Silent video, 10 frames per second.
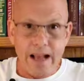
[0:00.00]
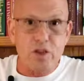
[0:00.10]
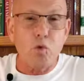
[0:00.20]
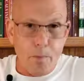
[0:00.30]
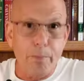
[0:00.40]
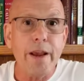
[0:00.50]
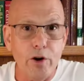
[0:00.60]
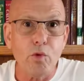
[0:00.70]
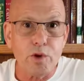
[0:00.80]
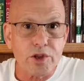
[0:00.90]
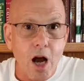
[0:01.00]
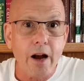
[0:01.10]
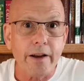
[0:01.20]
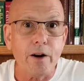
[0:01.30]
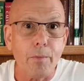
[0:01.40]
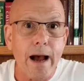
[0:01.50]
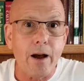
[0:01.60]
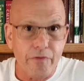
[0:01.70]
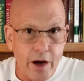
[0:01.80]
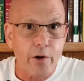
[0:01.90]
that's what Peter was talking
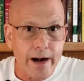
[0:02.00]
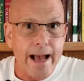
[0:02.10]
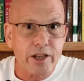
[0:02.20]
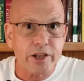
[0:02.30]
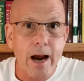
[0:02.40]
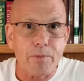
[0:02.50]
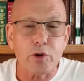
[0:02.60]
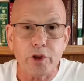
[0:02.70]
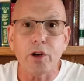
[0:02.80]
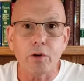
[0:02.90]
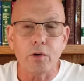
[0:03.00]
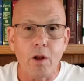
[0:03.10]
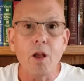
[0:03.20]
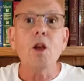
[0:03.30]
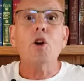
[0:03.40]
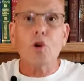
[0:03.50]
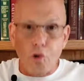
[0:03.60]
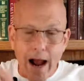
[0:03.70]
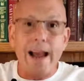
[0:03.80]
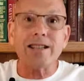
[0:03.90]
about there in Acts chapter 2.
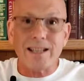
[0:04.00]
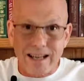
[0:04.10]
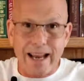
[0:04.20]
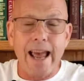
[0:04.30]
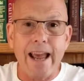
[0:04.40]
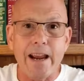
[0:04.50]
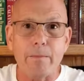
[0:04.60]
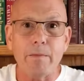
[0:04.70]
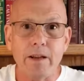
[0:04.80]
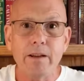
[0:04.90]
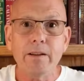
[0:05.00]
Christ came.